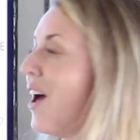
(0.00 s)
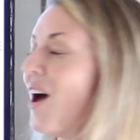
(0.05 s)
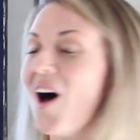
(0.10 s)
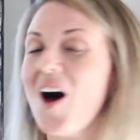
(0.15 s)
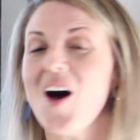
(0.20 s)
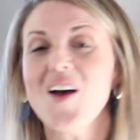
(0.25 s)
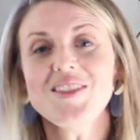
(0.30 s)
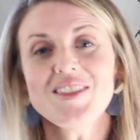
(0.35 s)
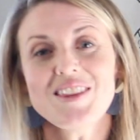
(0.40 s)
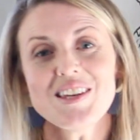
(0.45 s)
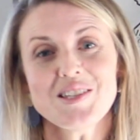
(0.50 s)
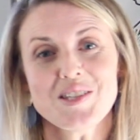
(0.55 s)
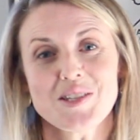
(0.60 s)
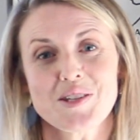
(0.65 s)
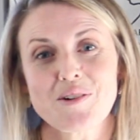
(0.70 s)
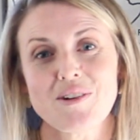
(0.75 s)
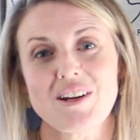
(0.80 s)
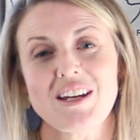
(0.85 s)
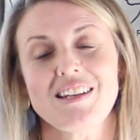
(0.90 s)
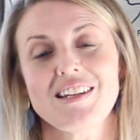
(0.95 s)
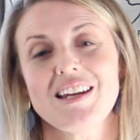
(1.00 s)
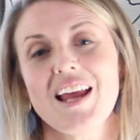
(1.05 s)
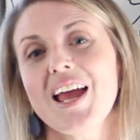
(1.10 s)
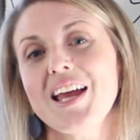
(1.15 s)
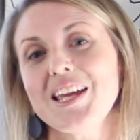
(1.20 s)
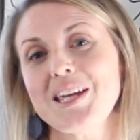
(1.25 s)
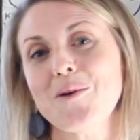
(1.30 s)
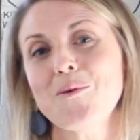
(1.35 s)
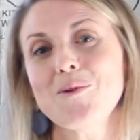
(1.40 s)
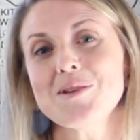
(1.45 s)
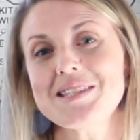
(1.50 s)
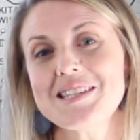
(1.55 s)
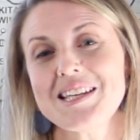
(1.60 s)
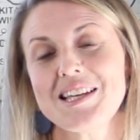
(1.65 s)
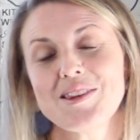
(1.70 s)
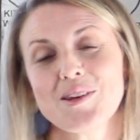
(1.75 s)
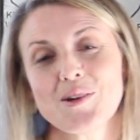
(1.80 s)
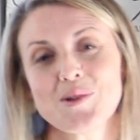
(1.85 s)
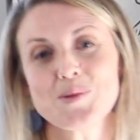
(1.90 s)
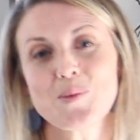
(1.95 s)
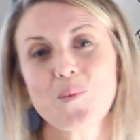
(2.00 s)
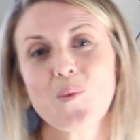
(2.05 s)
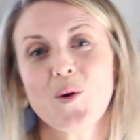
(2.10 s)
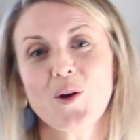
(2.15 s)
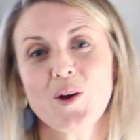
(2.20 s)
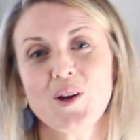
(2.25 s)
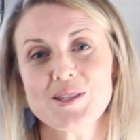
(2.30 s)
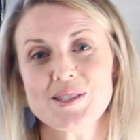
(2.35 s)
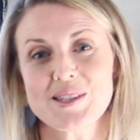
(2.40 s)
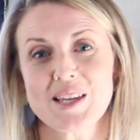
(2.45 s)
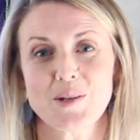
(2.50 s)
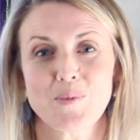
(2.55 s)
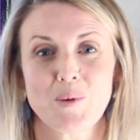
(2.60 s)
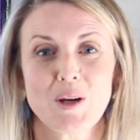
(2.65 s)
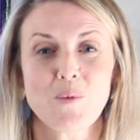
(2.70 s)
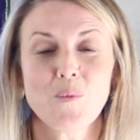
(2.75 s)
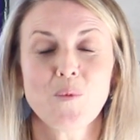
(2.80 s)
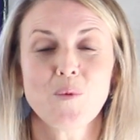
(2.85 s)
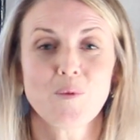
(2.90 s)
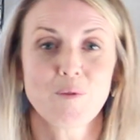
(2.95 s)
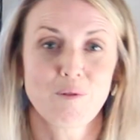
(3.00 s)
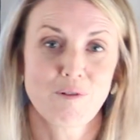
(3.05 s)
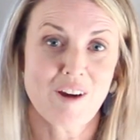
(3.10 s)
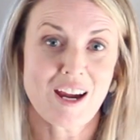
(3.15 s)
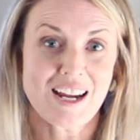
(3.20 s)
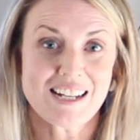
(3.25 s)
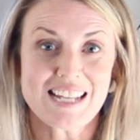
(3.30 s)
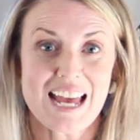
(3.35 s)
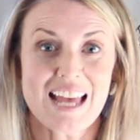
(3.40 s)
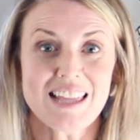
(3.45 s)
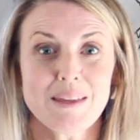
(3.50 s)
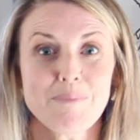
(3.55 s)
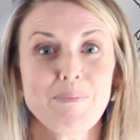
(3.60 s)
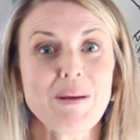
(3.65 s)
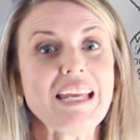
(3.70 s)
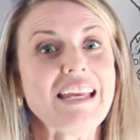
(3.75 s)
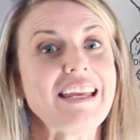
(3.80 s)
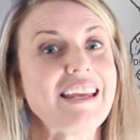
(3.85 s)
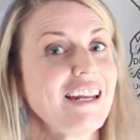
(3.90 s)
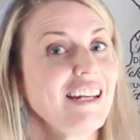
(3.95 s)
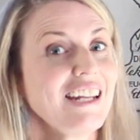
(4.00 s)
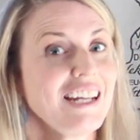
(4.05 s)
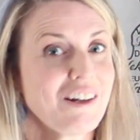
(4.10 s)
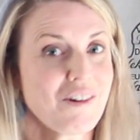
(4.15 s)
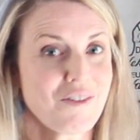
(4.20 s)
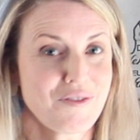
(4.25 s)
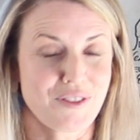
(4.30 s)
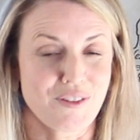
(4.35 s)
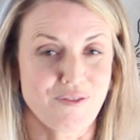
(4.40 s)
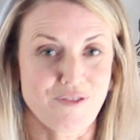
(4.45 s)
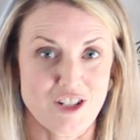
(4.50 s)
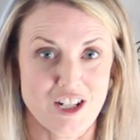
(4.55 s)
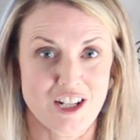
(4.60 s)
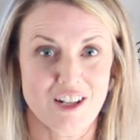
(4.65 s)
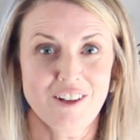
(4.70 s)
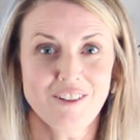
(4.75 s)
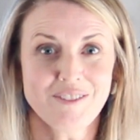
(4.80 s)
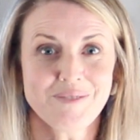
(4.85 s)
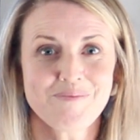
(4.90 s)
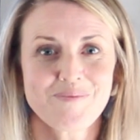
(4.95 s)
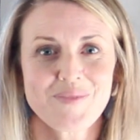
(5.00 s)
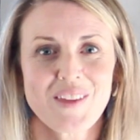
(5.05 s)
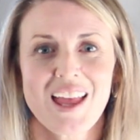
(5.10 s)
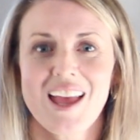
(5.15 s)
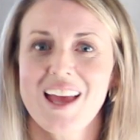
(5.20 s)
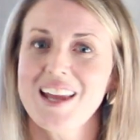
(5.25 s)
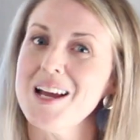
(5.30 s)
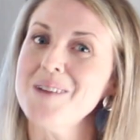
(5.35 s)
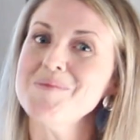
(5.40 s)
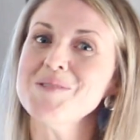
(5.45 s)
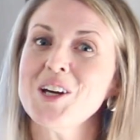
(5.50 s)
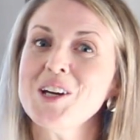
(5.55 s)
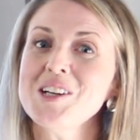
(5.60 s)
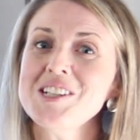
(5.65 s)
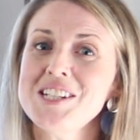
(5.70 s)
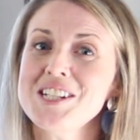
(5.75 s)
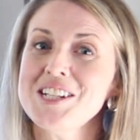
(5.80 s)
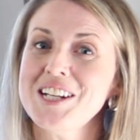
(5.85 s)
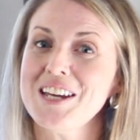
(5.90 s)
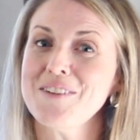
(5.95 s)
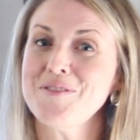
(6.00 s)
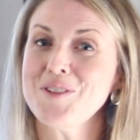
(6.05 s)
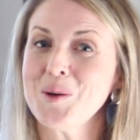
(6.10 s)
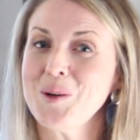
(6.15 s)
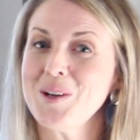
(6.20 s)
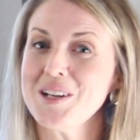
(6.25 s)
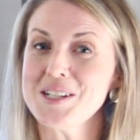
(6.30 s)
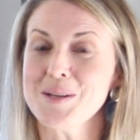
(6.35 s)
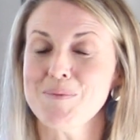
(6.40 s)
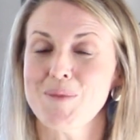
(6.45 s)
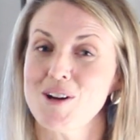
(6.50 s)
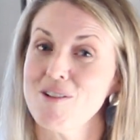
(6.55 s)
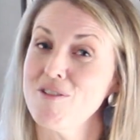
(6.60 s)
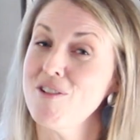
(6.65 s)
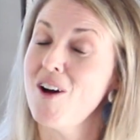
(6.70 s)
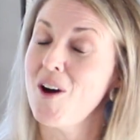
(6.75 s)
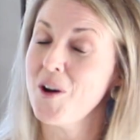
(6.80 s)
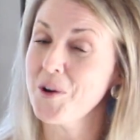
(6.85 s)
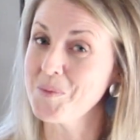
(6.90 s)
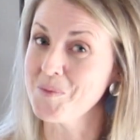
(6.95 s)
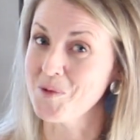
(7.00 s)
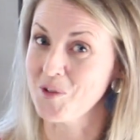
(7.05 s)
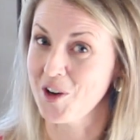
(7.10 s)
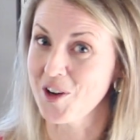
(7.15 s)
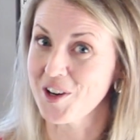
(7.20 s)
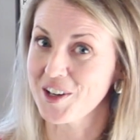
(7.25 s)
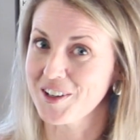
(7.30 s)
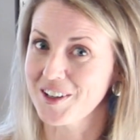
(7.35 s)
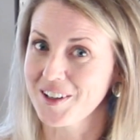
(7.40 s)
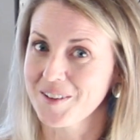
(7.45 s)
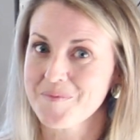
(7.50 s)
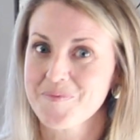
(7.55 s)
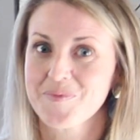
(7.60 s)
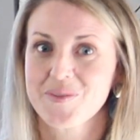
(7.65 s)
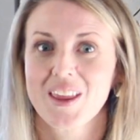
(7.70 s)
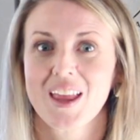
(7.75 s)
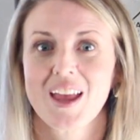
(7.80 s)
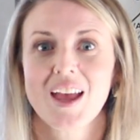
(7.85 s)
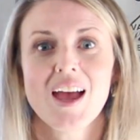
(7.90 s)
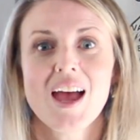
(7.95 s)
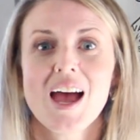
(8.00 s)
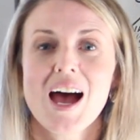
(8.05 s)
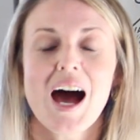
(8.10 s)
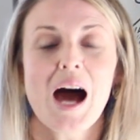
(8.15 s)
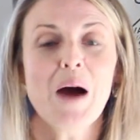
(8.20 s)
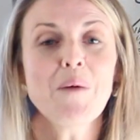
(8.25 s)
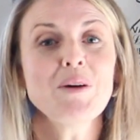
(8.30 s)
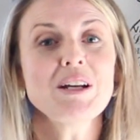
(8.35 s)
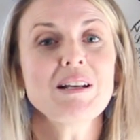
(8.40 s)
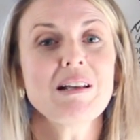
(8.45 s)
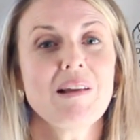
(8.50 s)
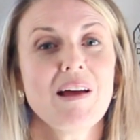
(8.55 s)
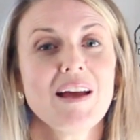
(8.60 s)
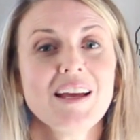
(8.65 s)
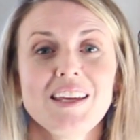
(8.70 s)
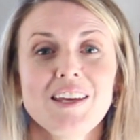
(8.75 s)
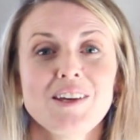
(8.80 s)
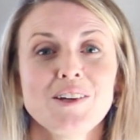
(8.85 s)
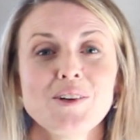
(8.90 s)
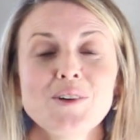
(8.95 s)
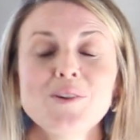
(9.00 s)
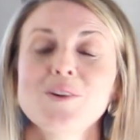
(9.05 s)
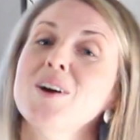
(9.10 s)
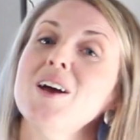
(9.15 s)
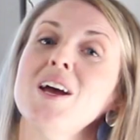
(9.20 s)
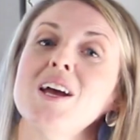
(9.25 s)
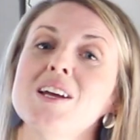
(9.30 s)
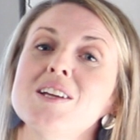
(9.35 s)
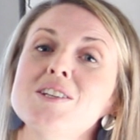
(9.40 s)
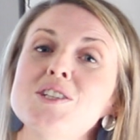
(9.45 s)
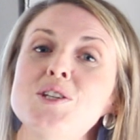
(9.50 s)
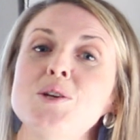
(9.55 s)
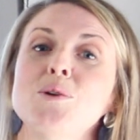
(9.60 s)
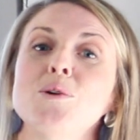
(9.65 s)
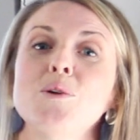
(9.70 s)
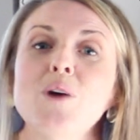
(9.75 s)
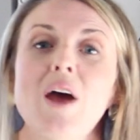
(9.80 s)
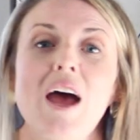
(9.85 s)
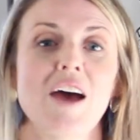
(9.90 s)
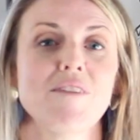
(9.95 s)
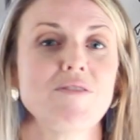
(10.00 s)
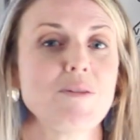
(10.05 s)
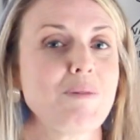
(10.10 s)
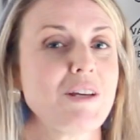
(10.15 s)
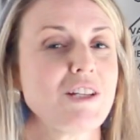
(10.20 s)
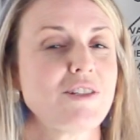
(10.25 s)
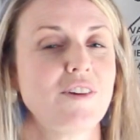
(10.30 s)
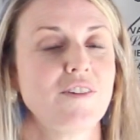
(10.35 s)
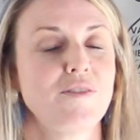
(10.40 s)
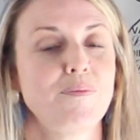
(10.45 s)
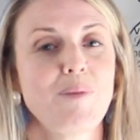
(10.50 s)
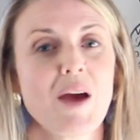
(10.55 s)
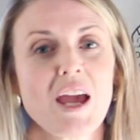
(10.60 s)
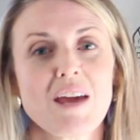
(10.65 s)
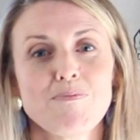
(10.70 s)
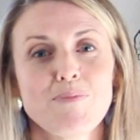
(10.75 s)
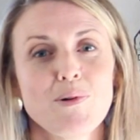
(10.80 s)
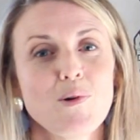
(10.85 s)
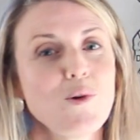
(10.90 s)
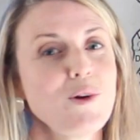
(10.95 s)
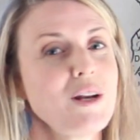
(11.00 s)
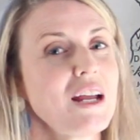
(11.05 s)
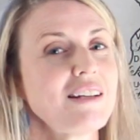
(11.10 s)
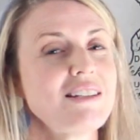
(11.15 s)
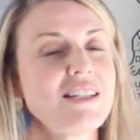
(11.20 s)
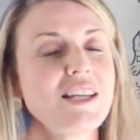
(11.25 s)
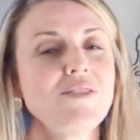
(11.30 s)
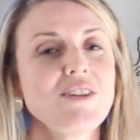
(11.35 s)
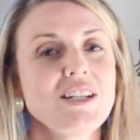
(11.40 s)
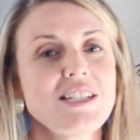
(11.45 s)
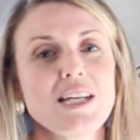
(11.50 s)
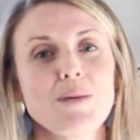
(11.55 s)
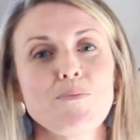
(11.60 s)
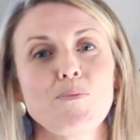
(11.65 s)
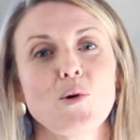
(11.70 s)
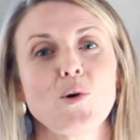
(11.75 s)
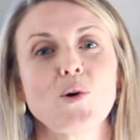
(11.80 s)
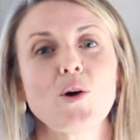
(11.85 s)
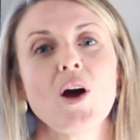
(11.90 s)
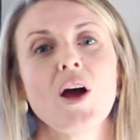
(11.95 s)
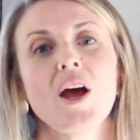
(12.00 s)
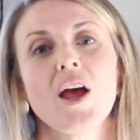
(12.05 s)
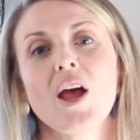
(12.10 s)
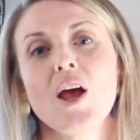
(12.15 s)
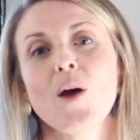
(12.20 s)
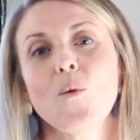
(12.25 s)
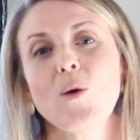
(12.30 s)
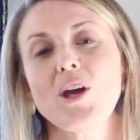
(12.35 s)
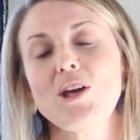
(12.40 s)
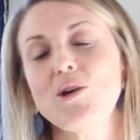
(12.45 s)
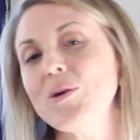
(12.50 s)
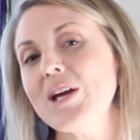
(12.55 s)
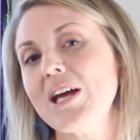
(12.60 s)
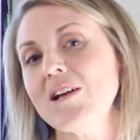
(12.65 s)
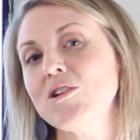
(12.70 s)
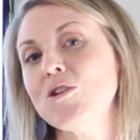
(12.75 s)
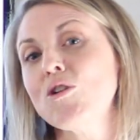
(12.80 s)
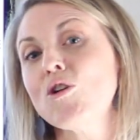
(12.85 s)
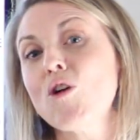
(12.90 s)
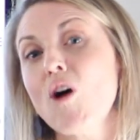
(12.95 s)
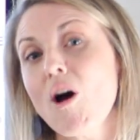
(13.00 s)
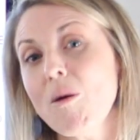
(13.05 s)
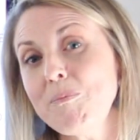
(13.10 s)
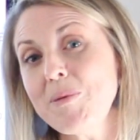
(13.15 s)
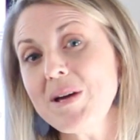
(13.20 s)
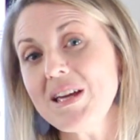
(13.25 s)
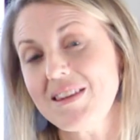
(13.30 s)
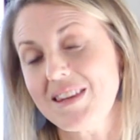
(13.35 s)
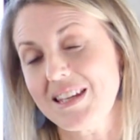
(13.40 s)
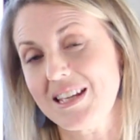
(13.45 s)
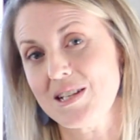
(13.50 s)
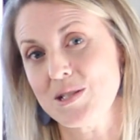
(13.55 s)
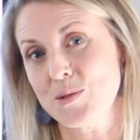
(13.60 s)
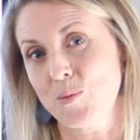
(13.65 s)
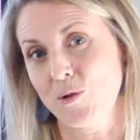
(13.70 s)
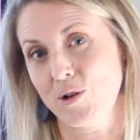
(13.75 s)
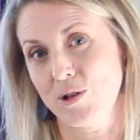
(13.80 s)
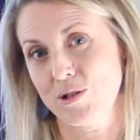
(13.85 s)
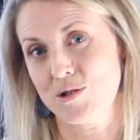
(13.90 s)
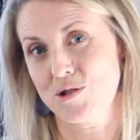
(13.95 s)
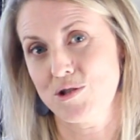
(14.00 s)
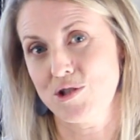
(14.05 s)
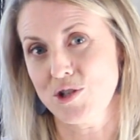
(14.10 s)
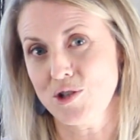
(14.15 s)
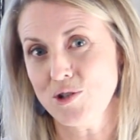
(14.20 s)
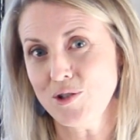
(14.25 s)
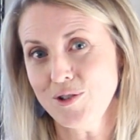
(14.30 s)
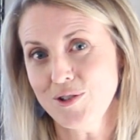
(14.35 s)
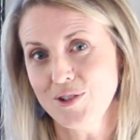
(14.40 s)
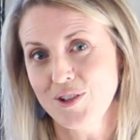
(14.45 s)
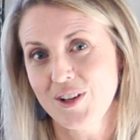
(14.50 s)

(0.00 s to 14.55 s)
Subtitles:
On this screen, you will see those words that we read at the beginning of the video. Now I'm going to give you a little bit of homework. I would like you to have a piece of paper or an activity book where you can copy these words to,